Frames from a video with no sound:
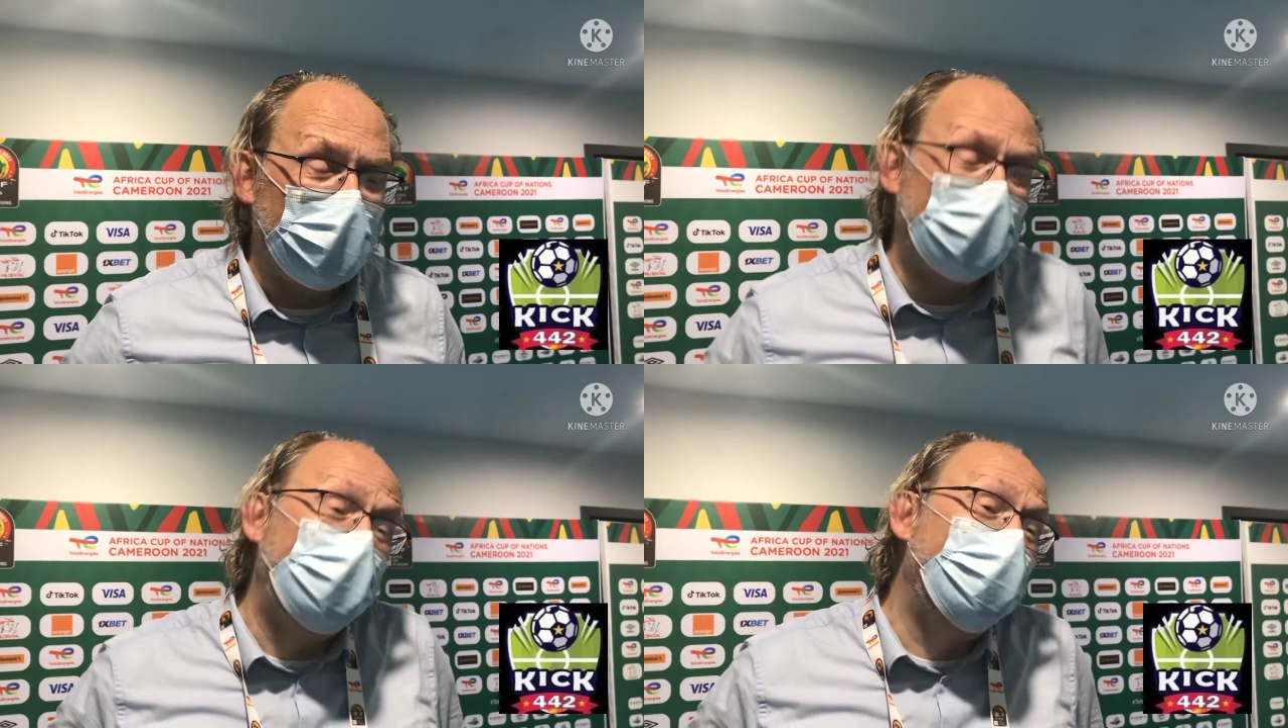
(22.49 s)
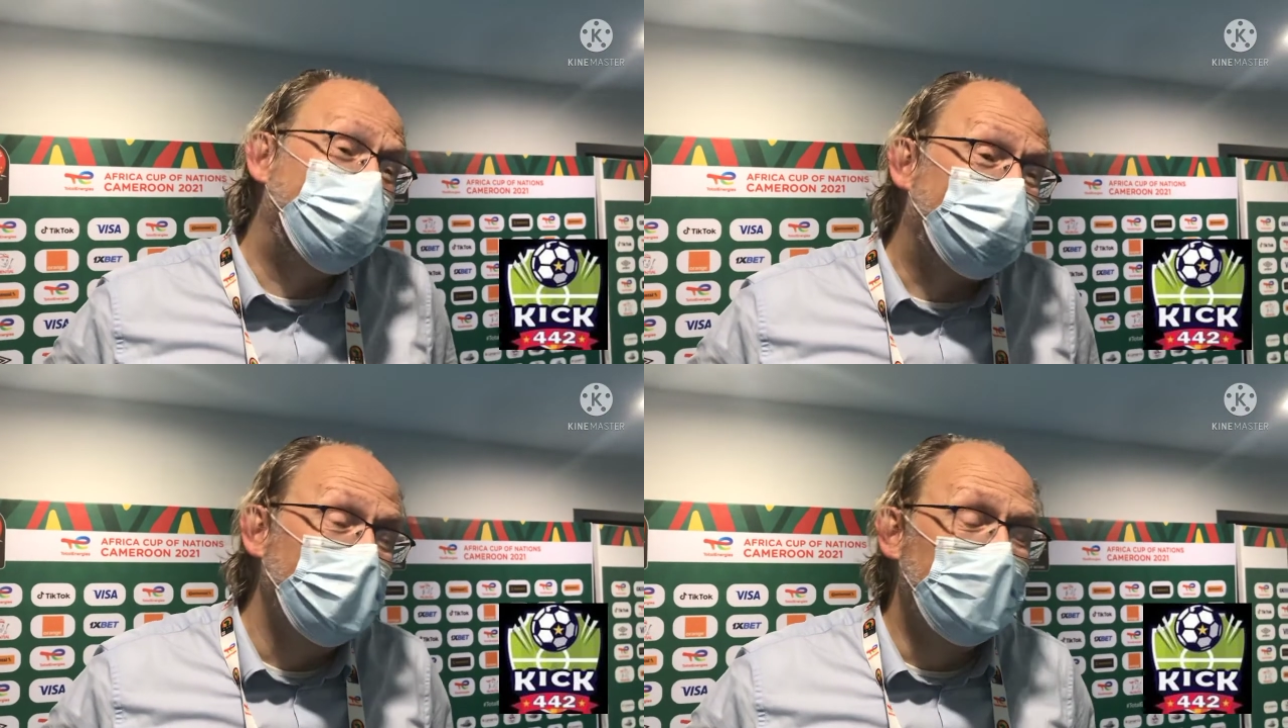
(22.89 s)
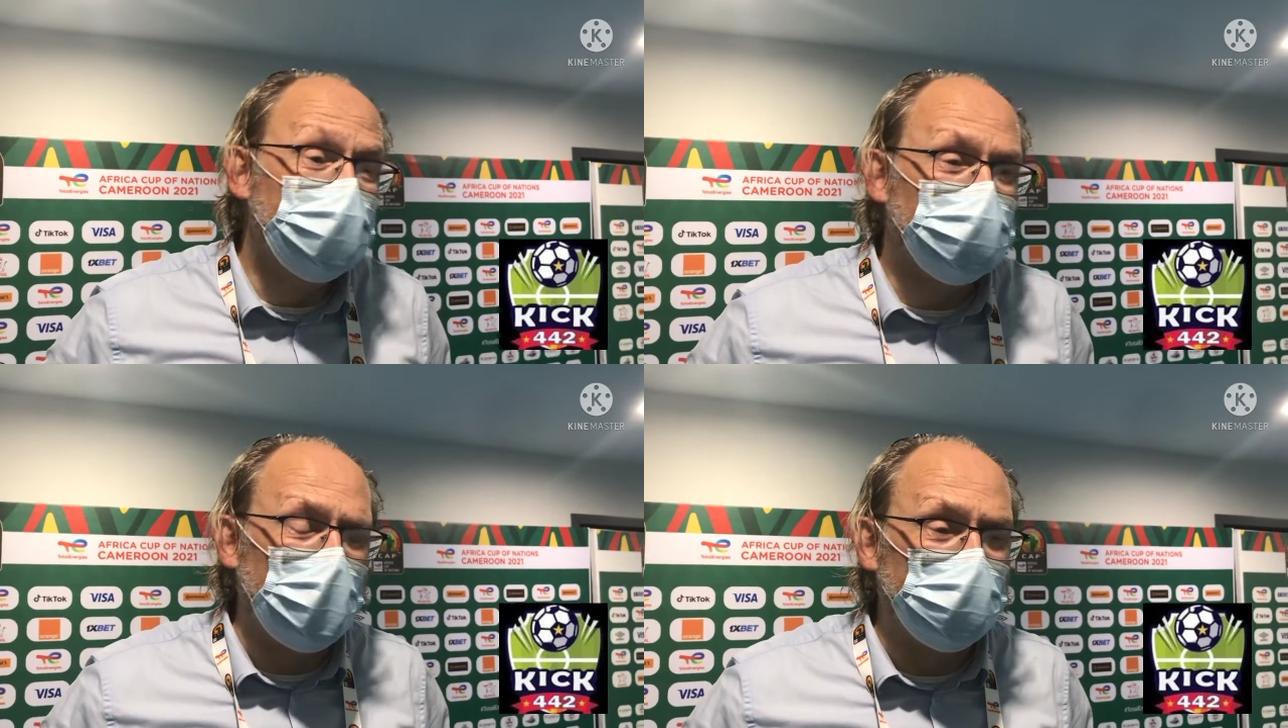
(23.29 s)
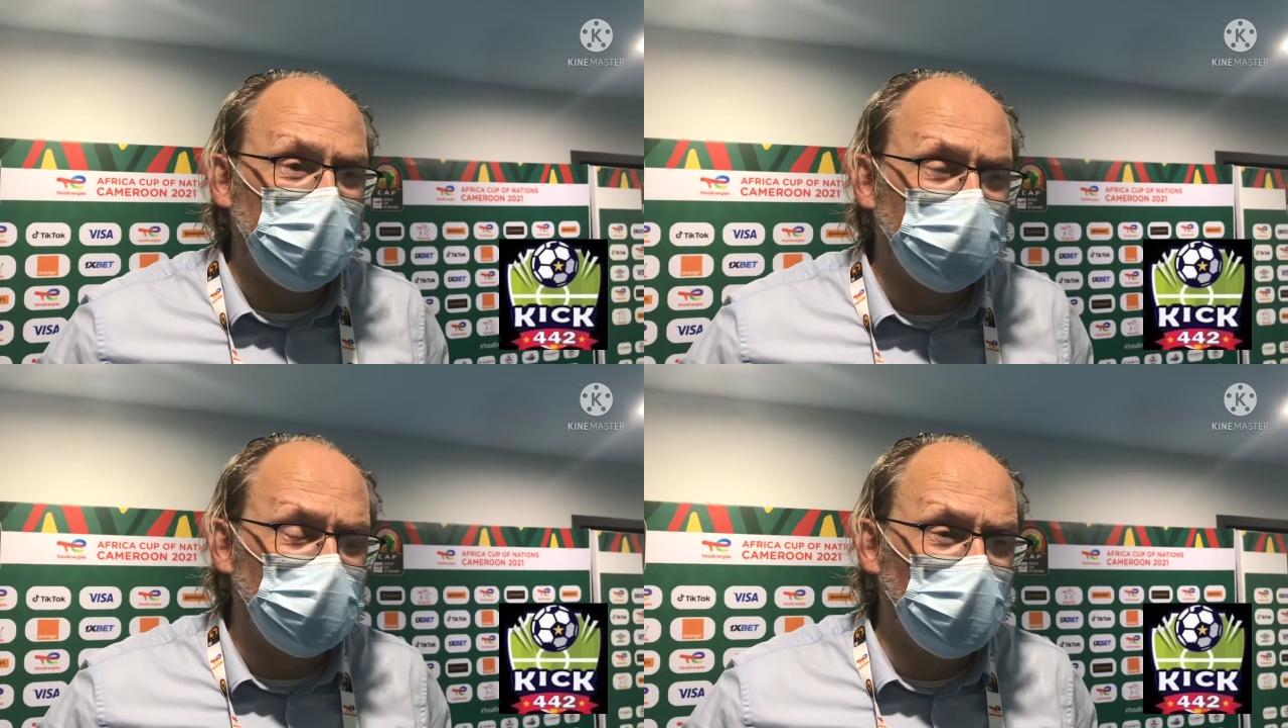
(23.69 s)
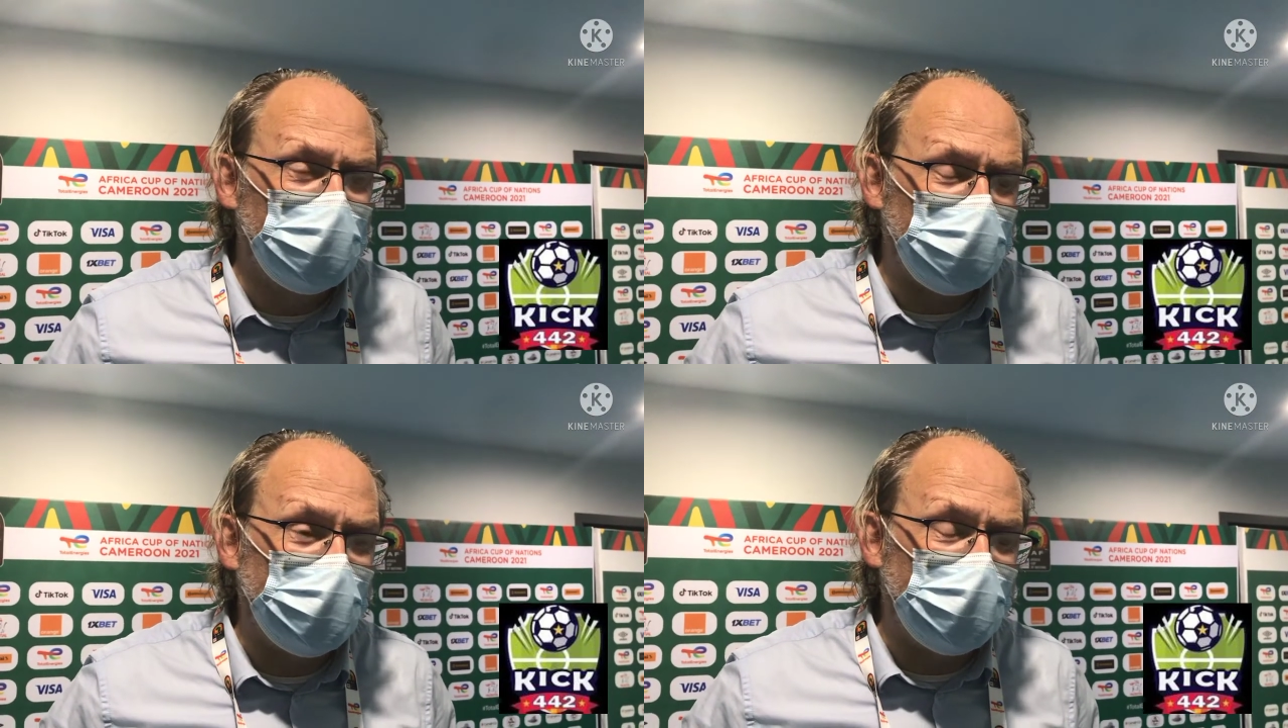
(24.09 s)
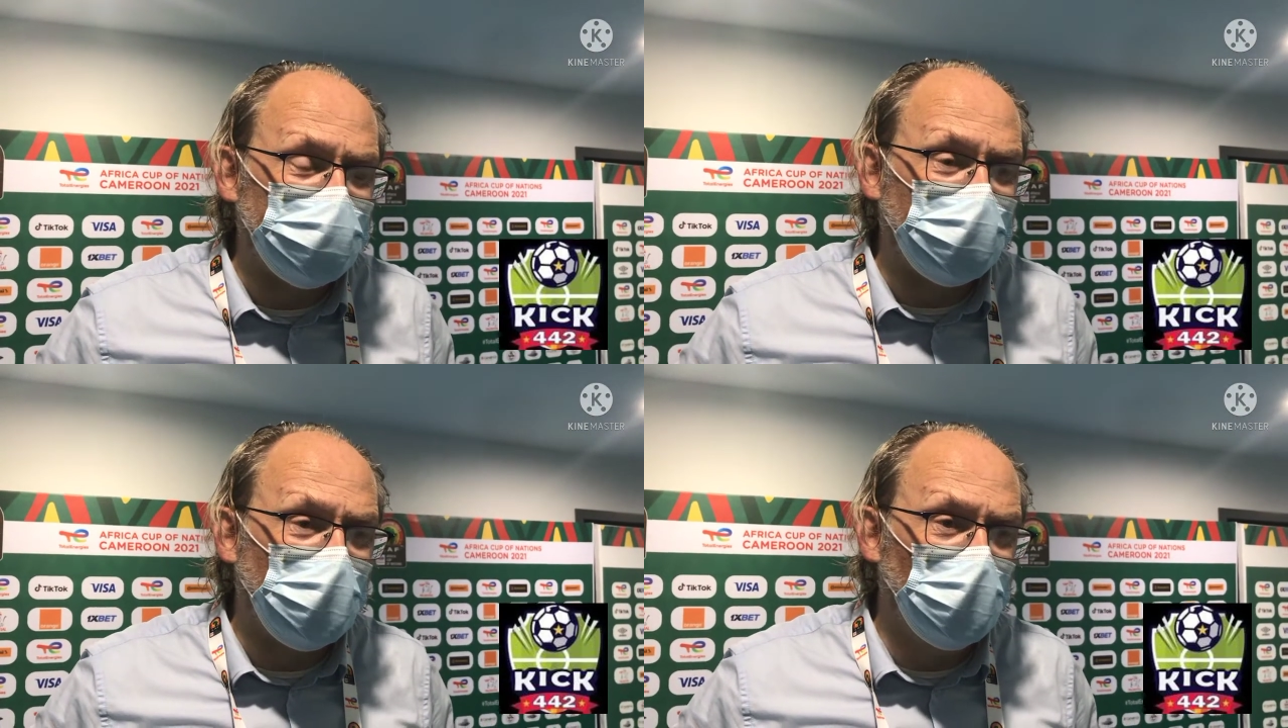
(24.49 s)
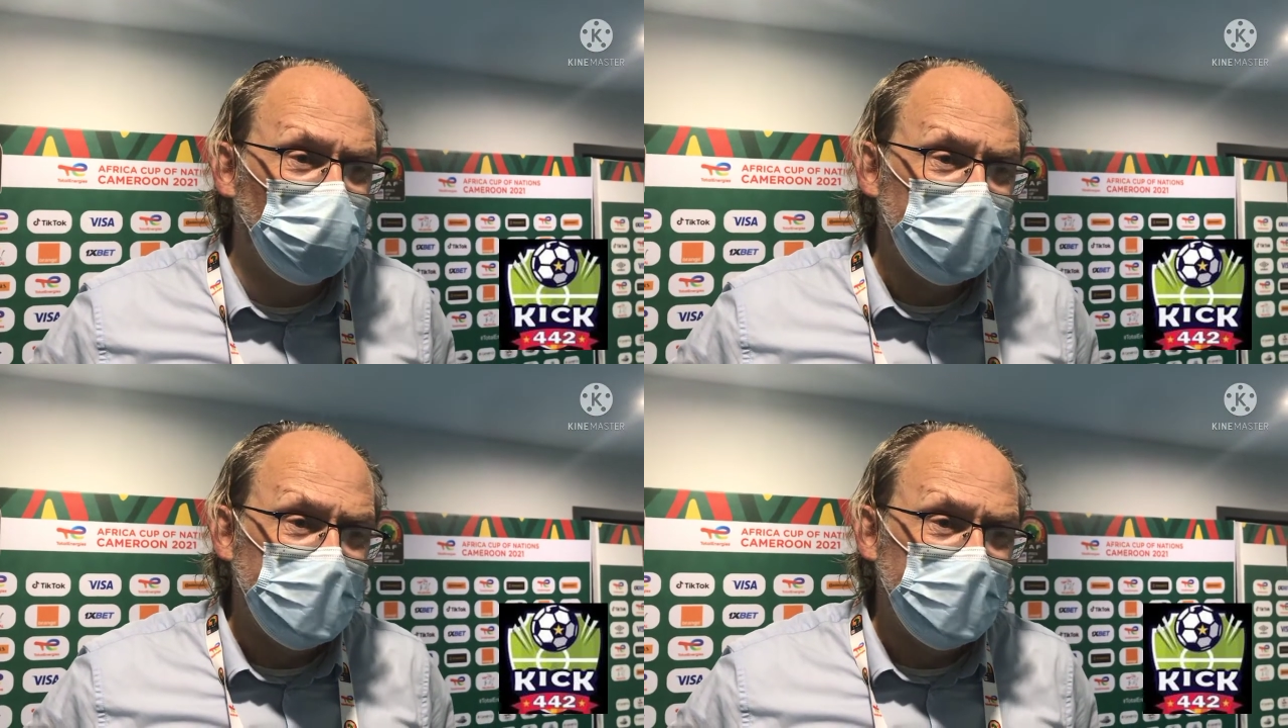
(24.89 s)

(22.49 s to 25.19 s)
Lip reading: at least the champion of 2 or 3 years ago.